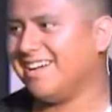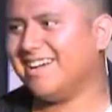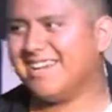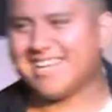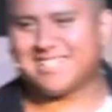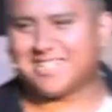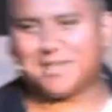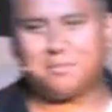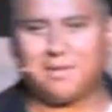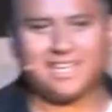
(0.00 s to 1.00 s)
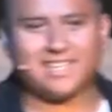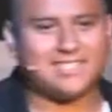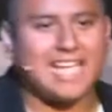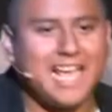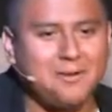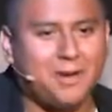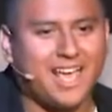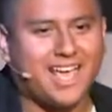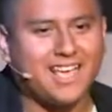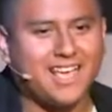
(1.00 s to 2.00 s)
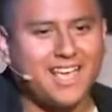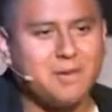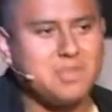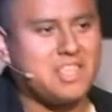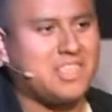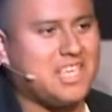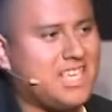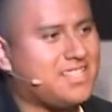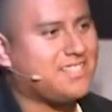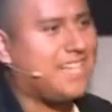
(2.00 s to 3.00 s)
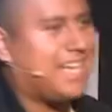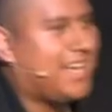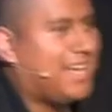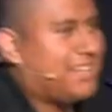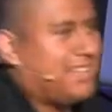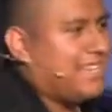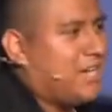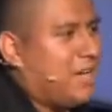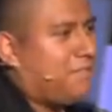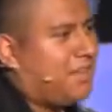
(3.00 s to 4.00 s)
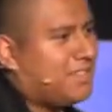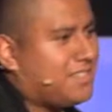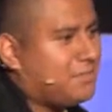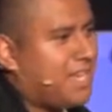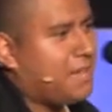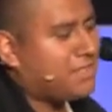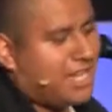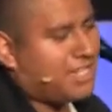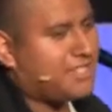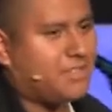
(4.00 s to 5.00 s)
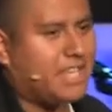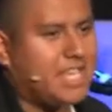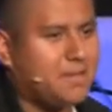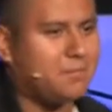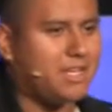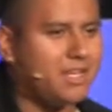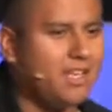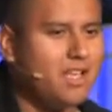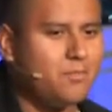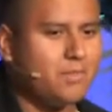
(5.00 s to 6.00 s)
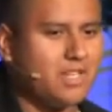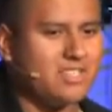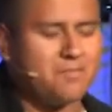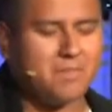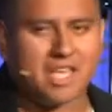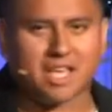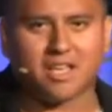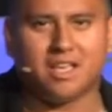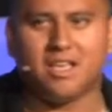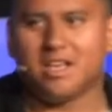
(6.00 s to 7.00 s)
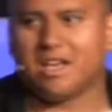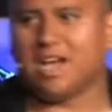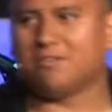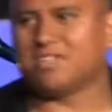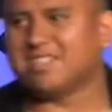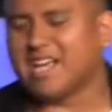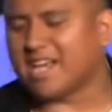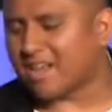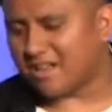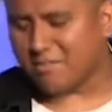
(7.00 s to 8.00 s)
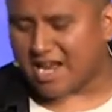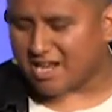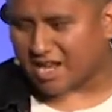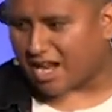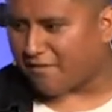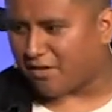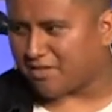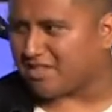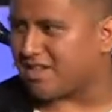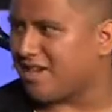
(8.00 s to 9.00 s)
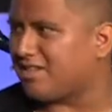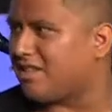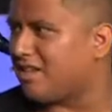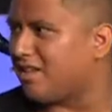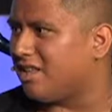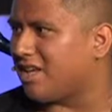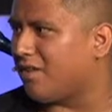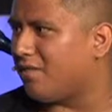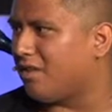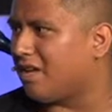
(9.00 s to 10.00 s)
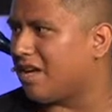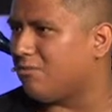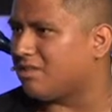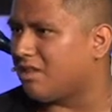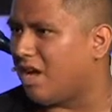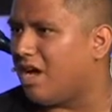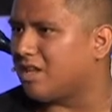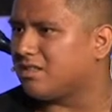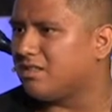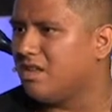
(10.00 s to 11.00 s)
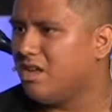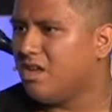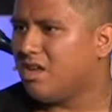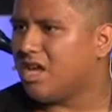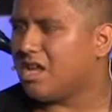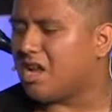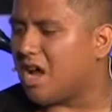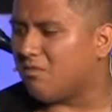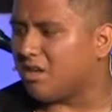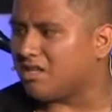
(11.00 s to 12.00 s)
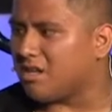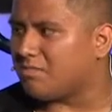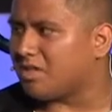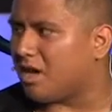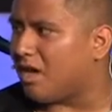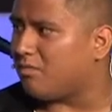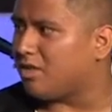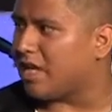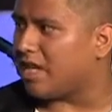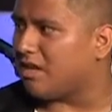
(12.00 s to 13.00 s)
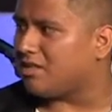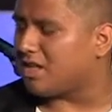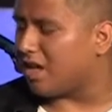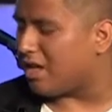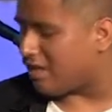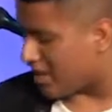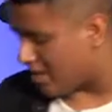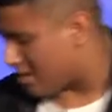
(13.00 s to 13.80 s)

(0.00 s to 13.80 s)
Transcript: it's, like, the biggest segue. But the thing is, is, like, that's how I felt sometimes, not because of him, but because of me. I was just like, man, like, I felt disgusting. Like, I felt like I was lost. And I went up to God one day, and I was like, God, like, it